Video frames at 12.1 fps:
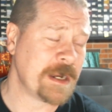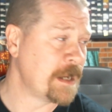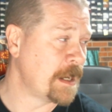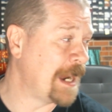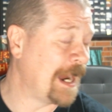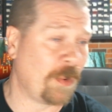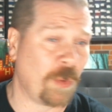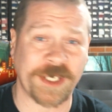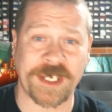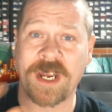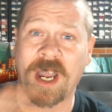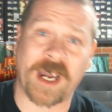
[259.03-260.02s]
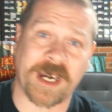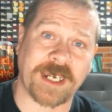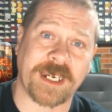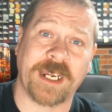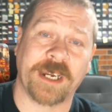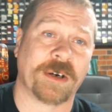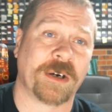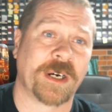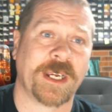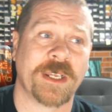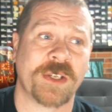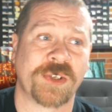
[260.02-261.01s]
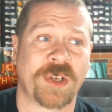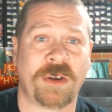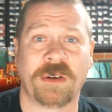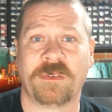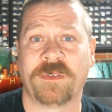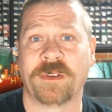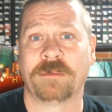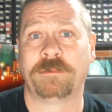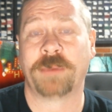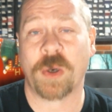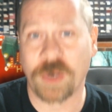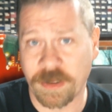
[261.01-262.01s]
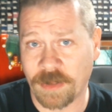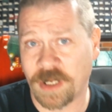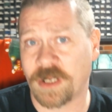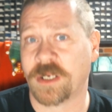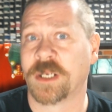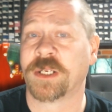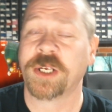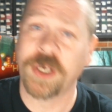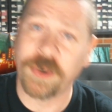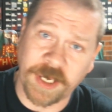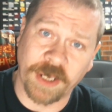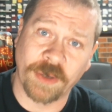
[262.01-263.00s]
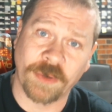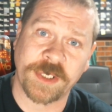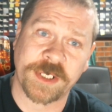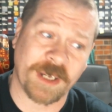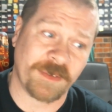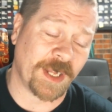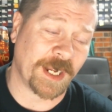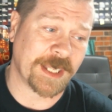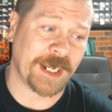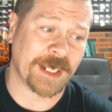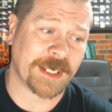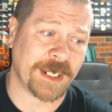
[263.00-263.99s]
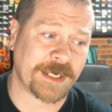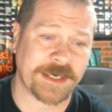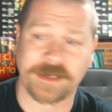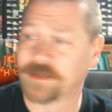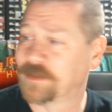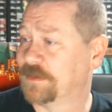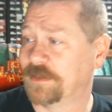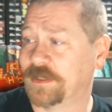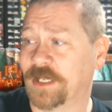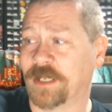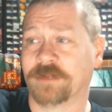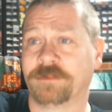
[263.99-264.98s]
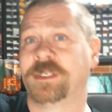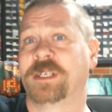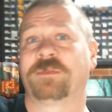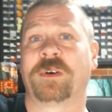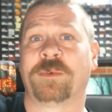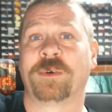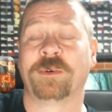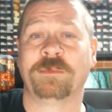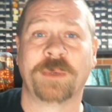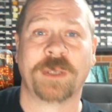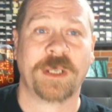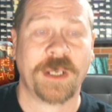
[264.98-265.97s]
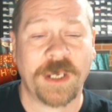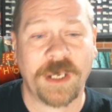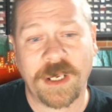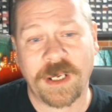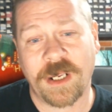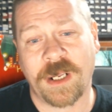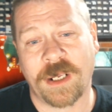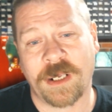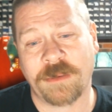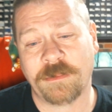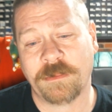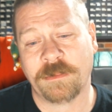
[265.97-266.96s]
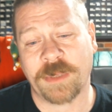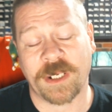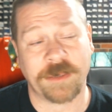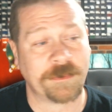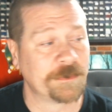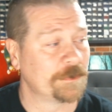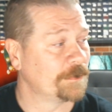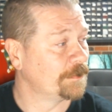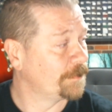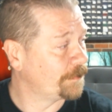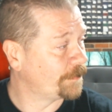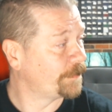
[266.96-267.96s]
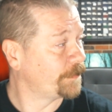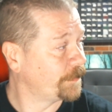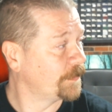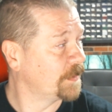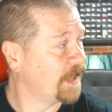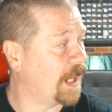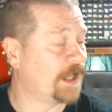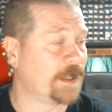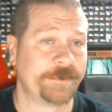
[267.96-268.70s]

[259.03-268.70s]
Now, what's not in here is all of the Pokemon and Yu-Gi-Oh! And stuff like that. That's in a different room. But, yeah.